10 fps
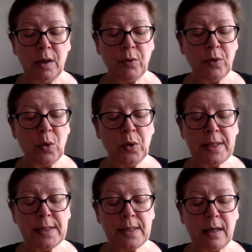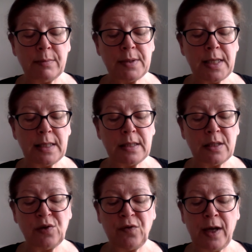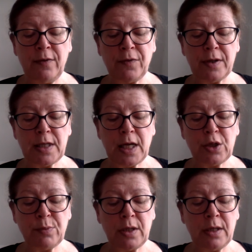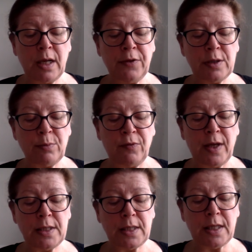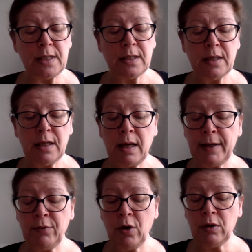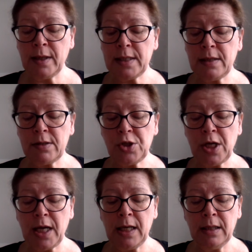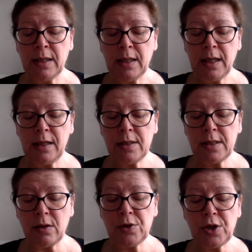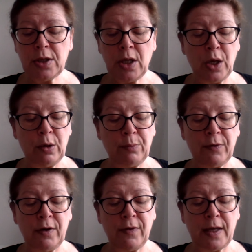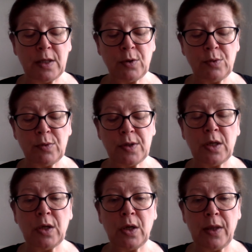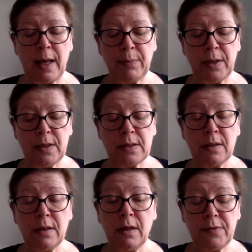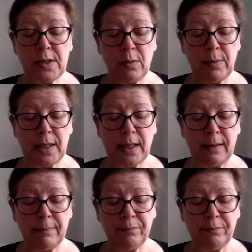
With all these circumstances to favour an attachment and nothing to prevent it, am I wrong, my dearest Jane, in indulging the hope of an event which will secure the happiness of so many?